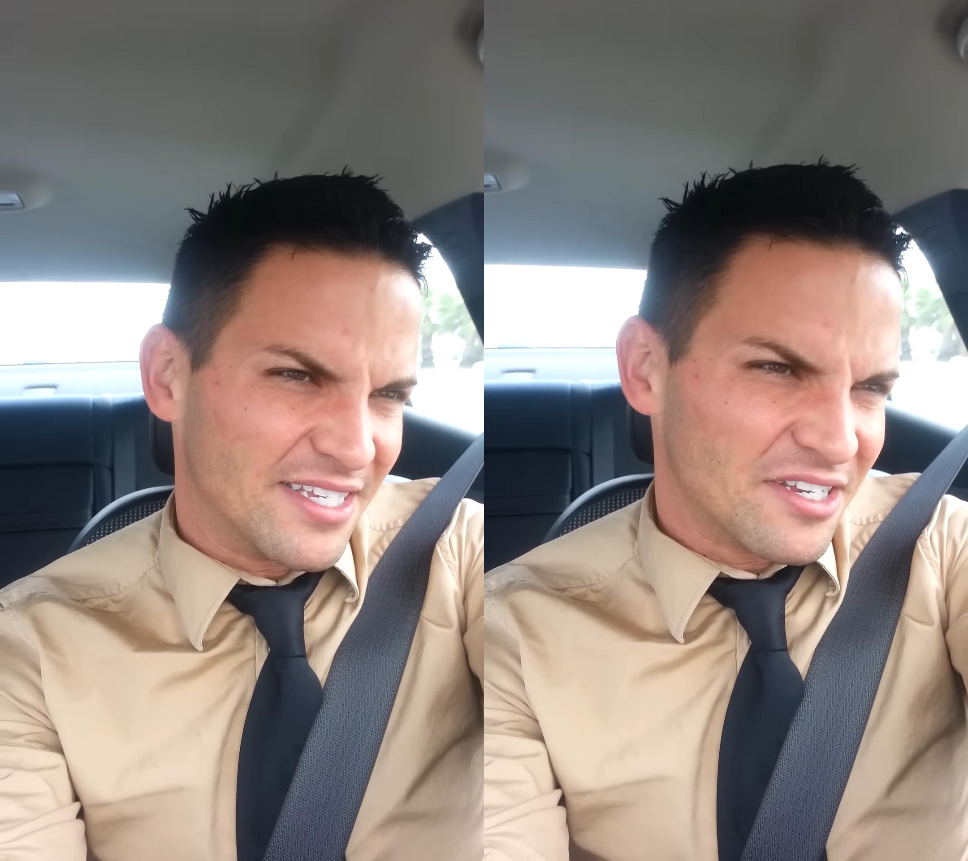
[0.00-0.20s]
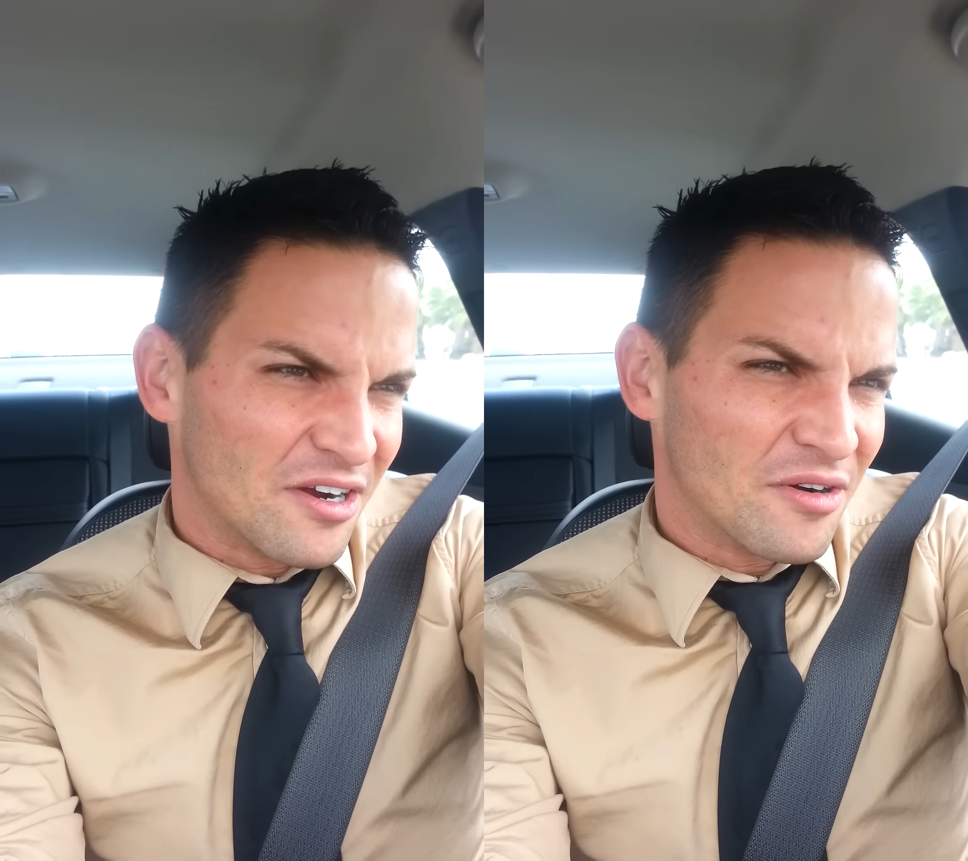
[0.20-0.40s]

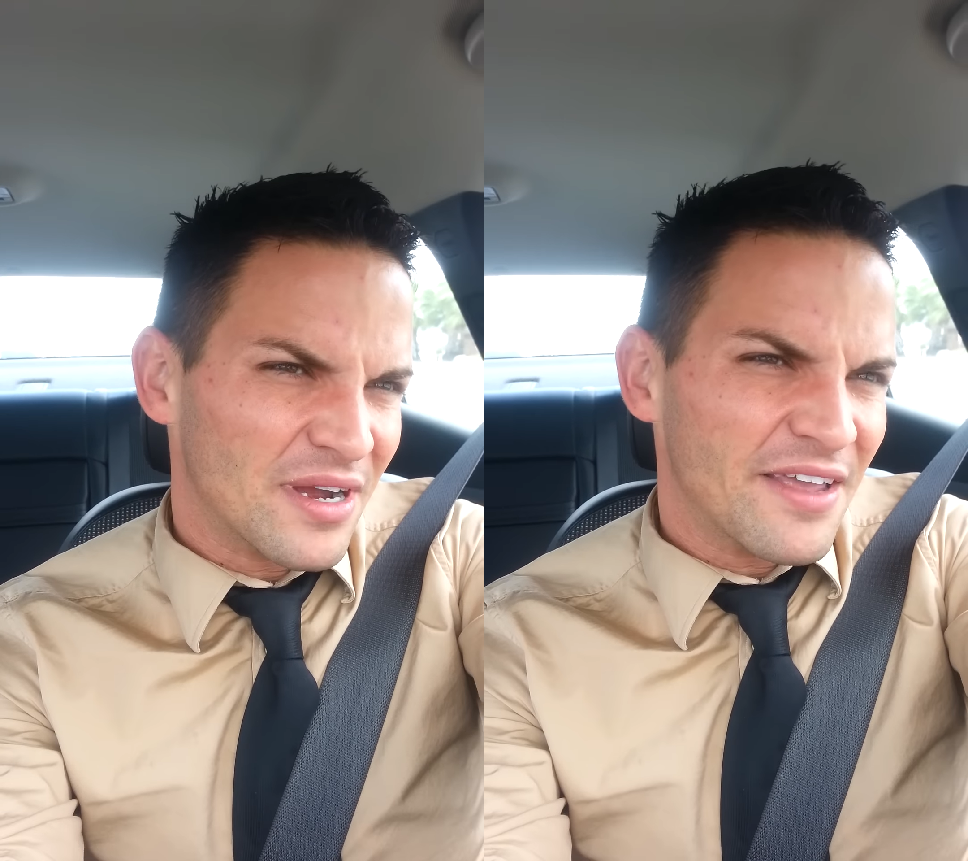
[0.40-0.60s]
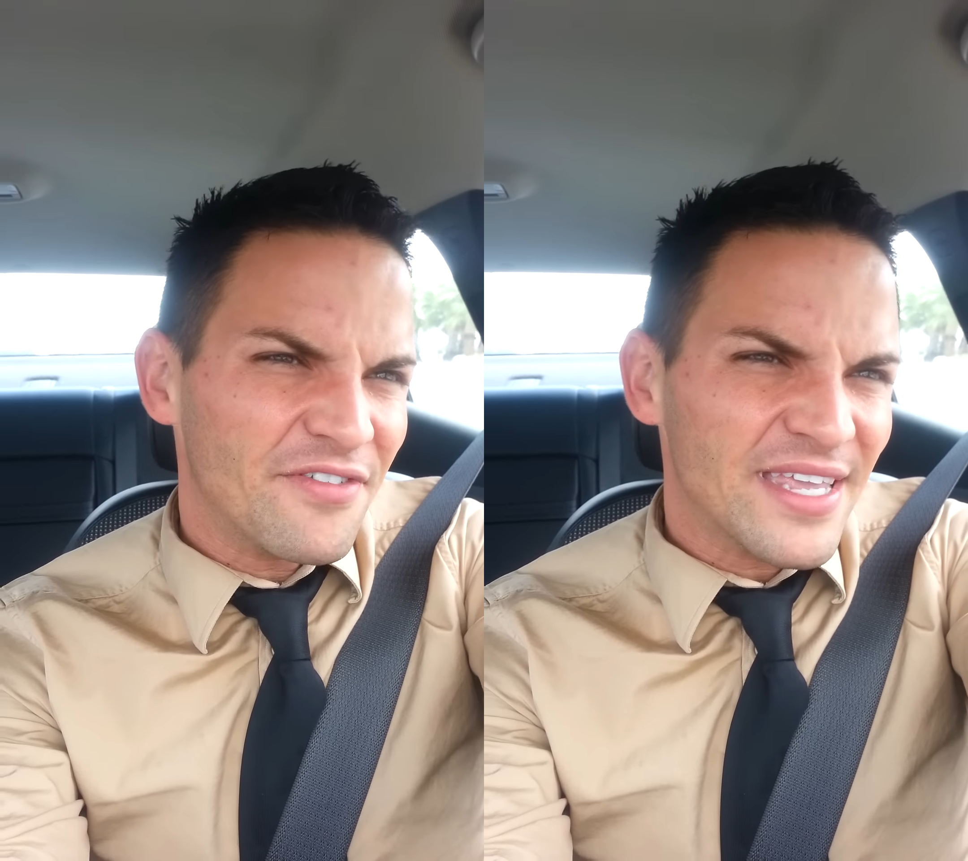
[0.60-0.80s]
So
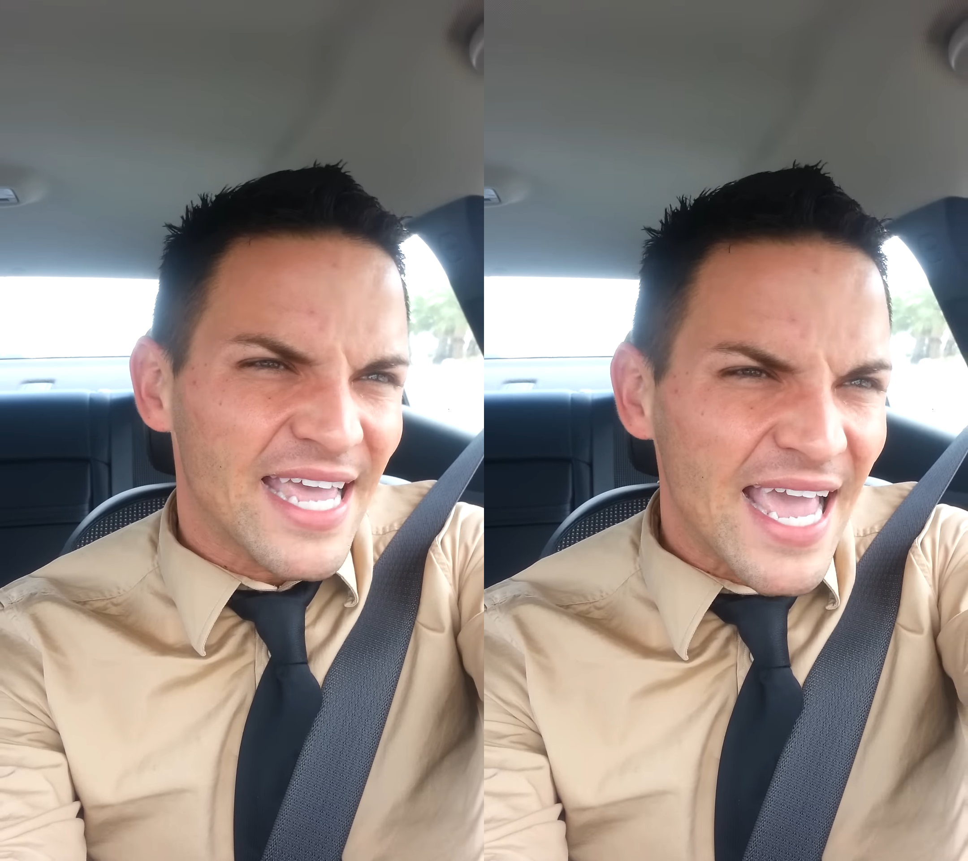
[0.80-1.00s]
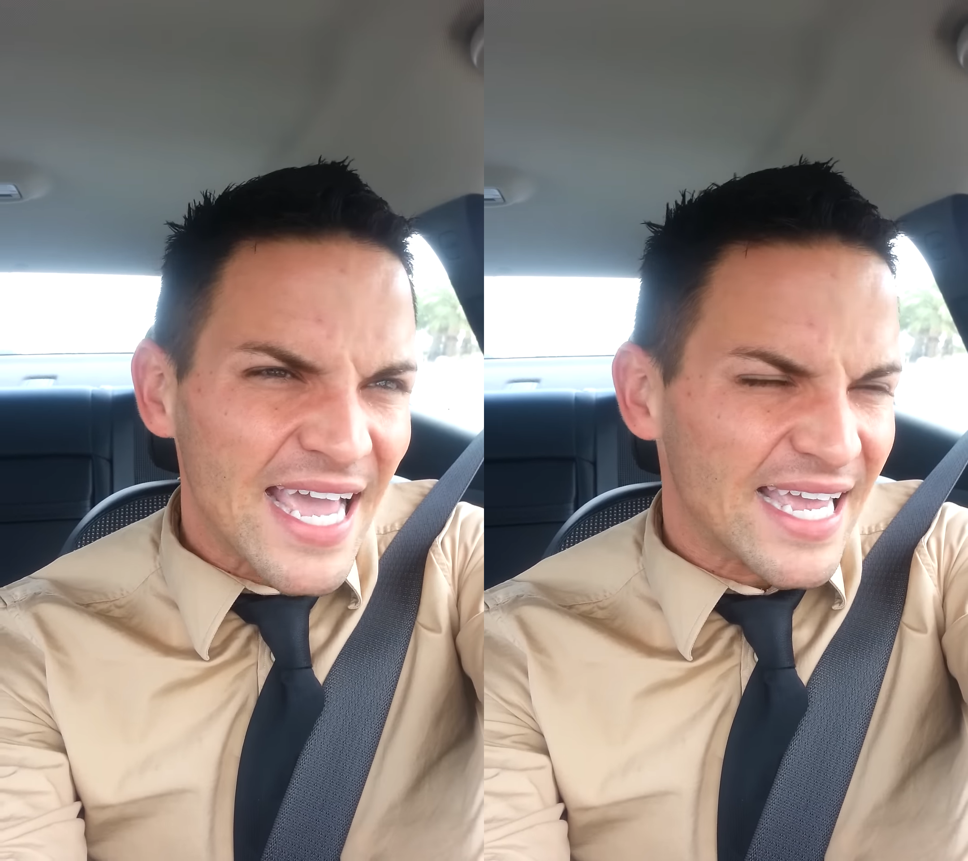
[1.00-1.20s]
if you
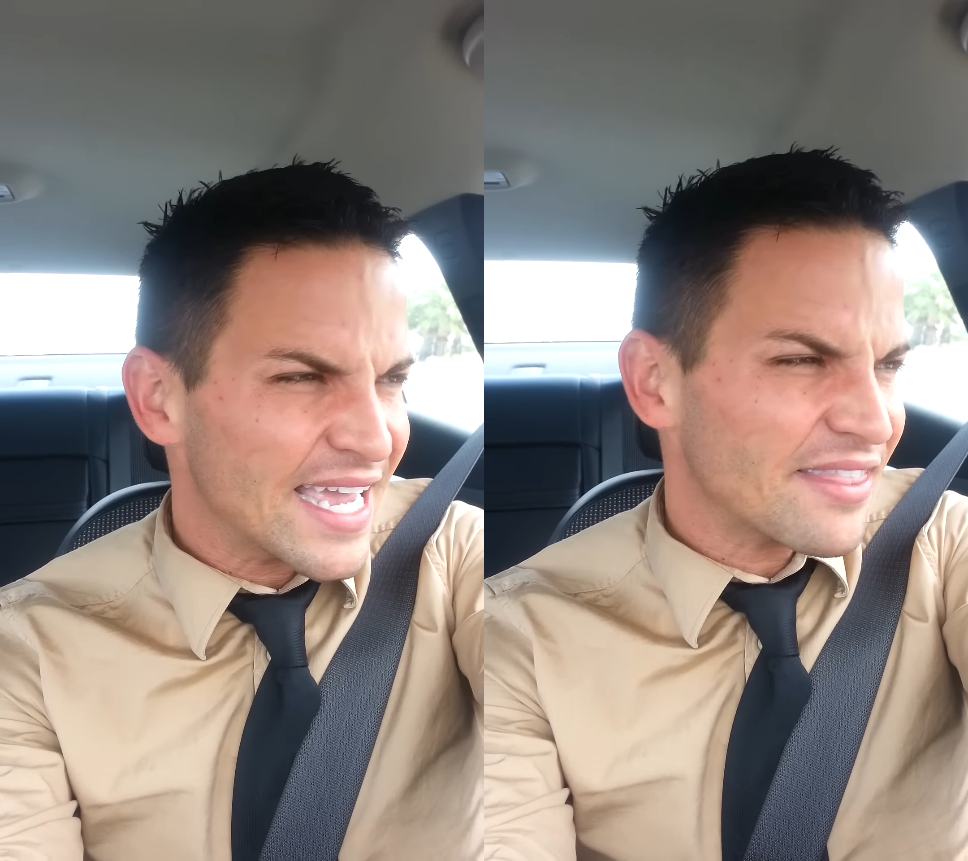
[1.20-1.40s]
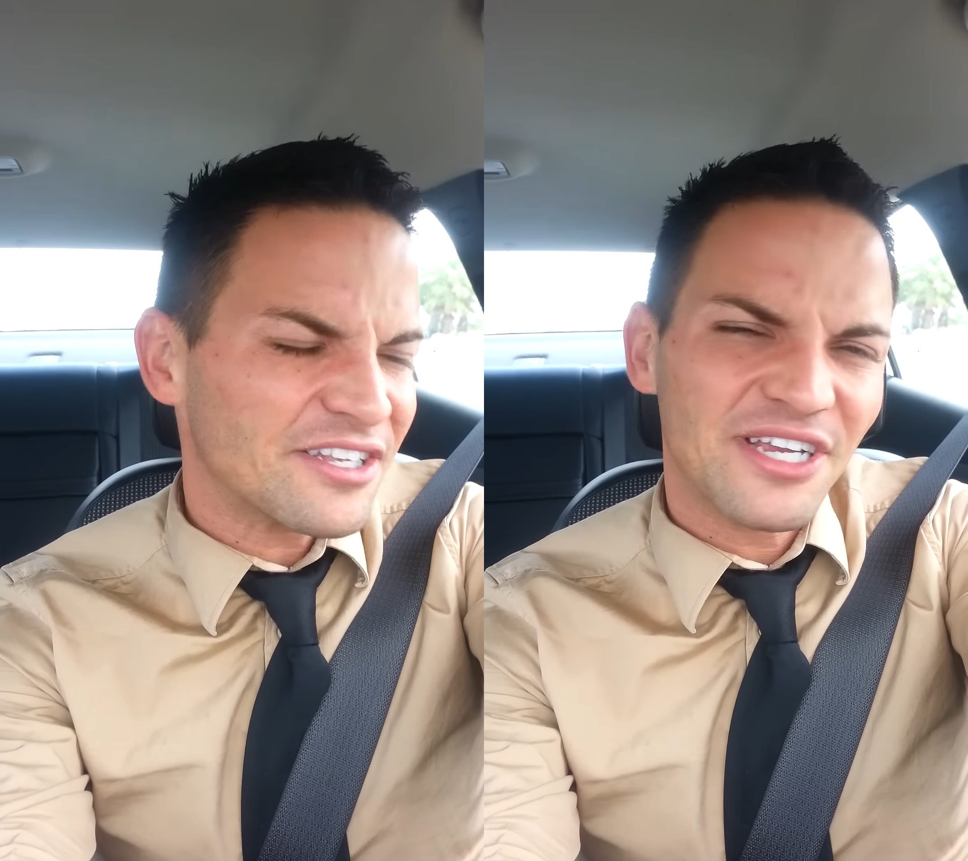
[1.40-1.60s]
can't
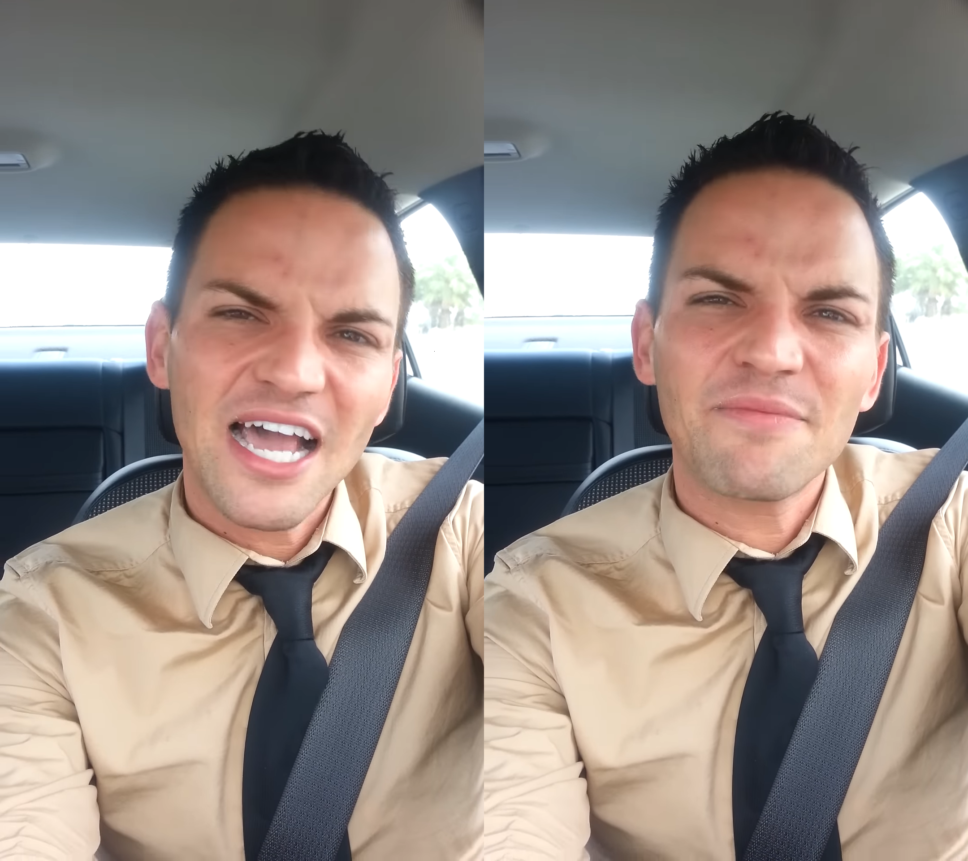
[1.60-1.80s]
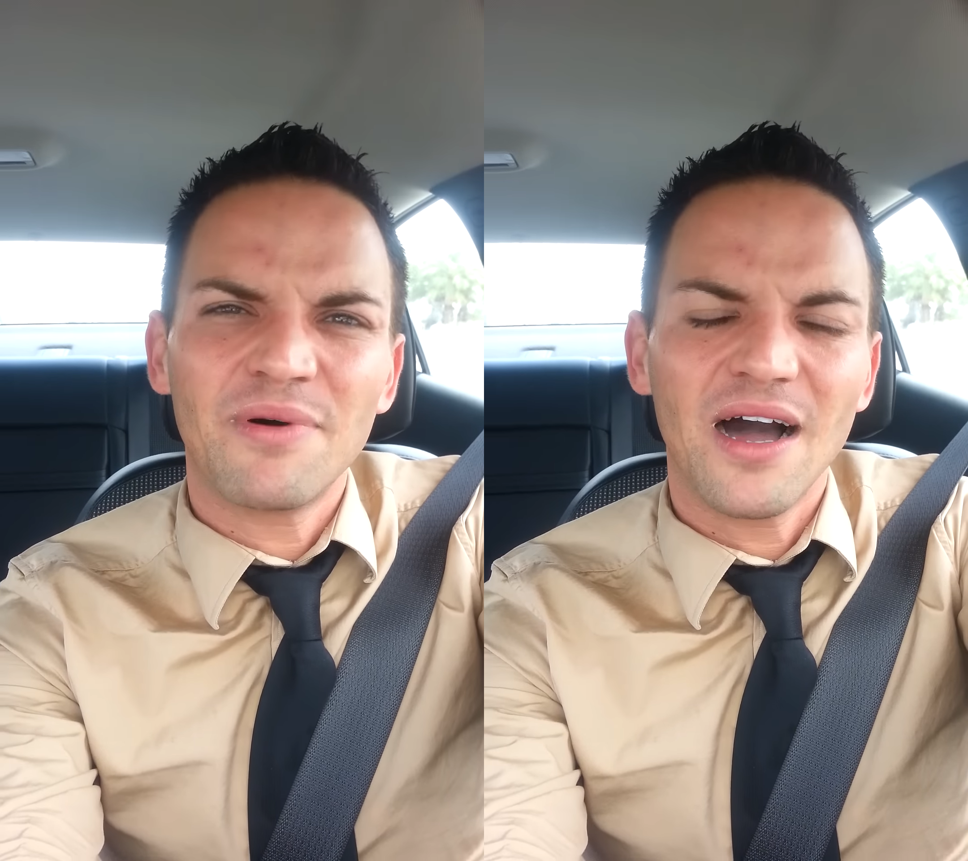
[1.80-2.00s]
hit the
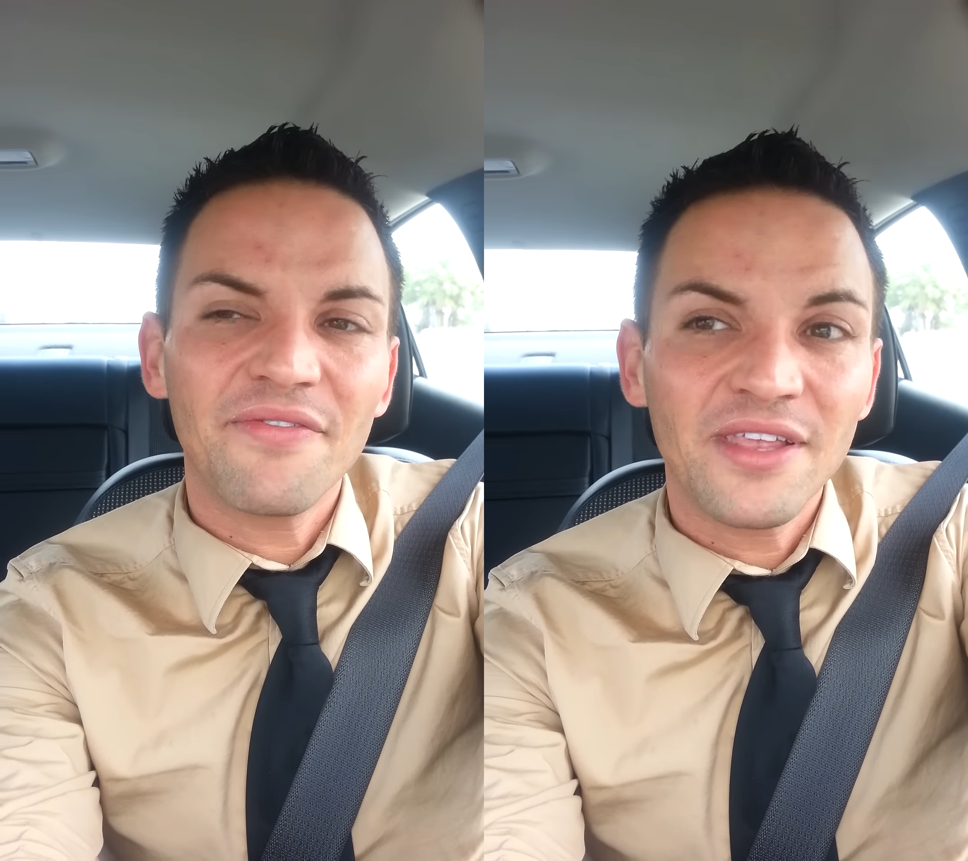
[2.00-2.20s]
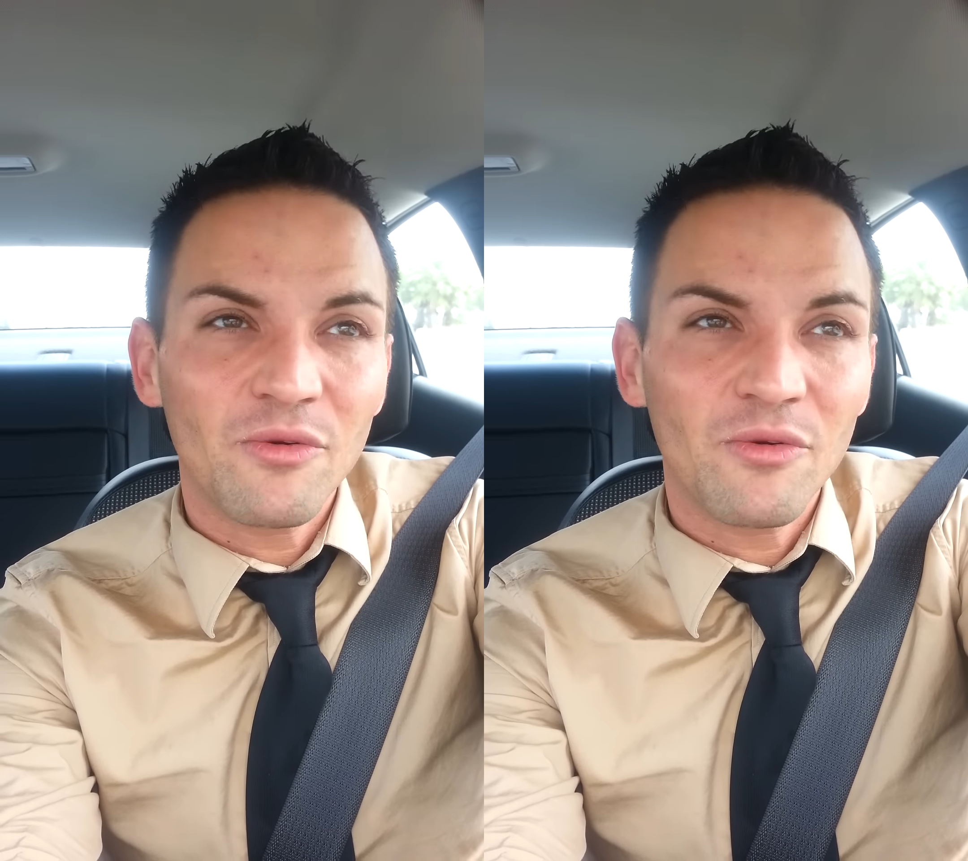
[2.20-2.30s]
jackpot,